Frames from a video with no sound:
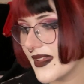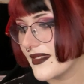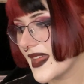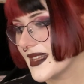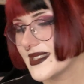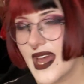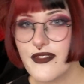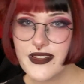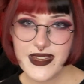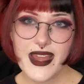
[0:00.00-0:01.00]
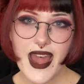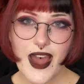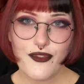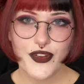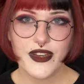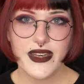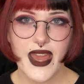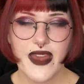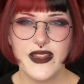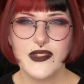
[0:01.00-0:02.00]
that's everything I have for you
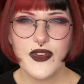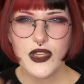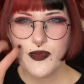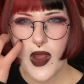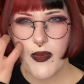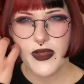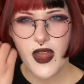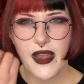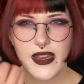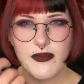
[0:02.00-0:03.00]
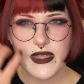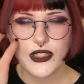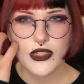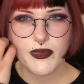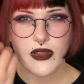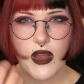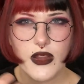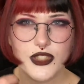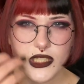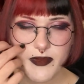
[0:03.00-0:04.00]
today. This video is probably not going to be super
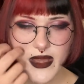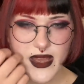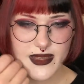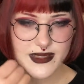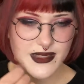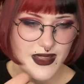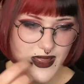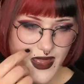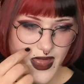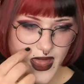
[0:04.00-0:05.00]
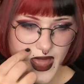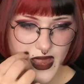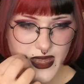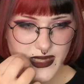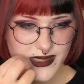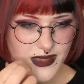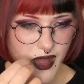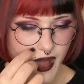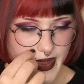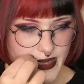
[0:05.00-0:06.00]
long just because it is
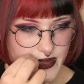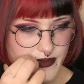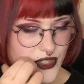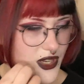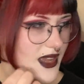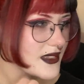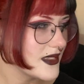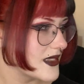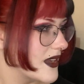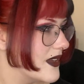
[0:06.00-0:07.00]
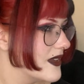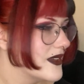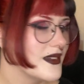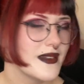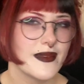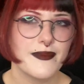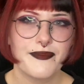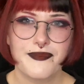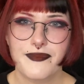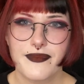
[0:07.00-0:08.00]
kind of just...
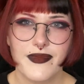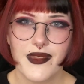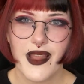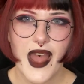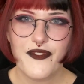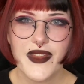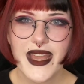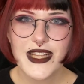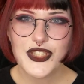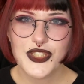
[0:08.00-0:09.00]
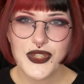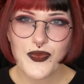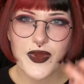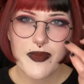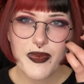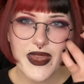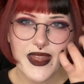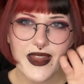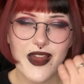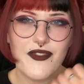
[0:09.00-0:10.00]
I feel like it's just a
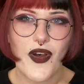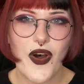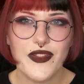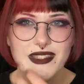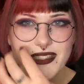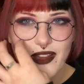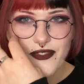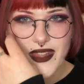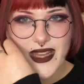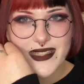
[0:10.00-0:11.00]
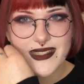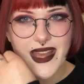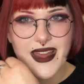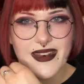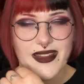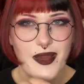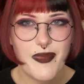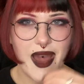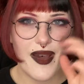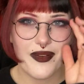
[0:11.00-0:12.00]
repeat of all the stuff that I said
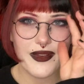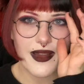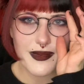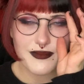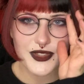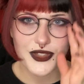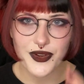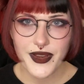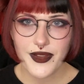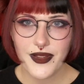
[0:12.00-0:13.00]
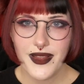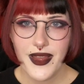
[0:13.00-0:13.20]
about Juriel.